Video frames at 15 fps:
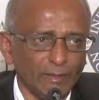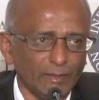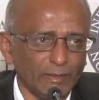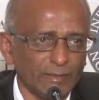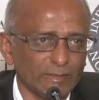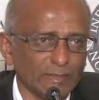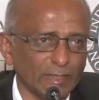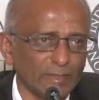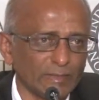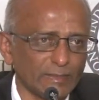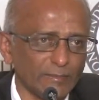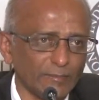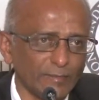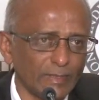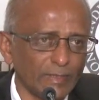this tax
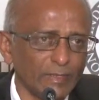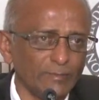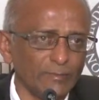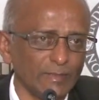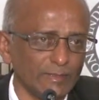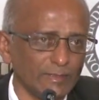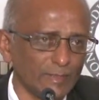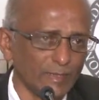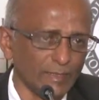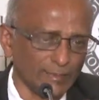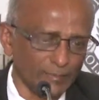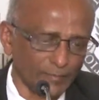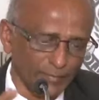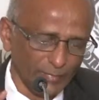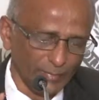effective is
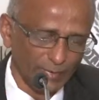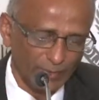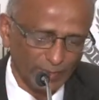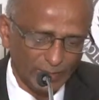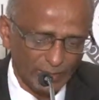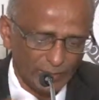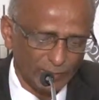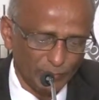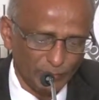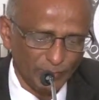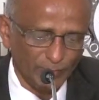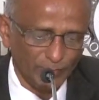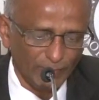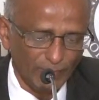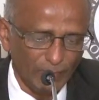there has to be
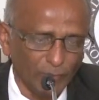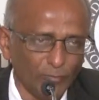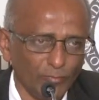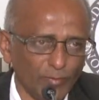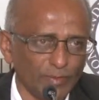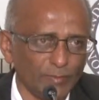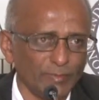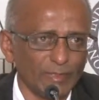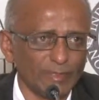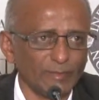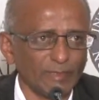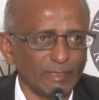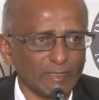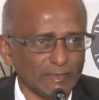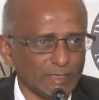a value. It must
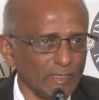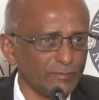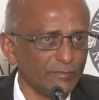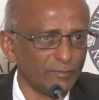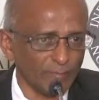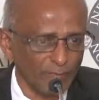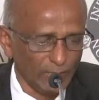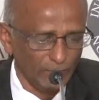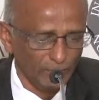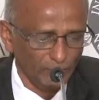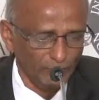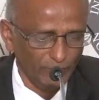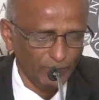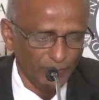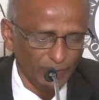be exchanged for value.
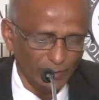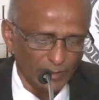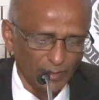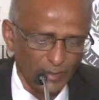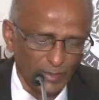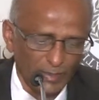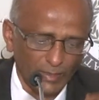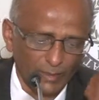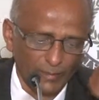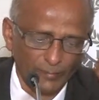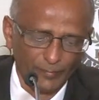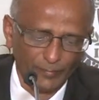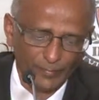There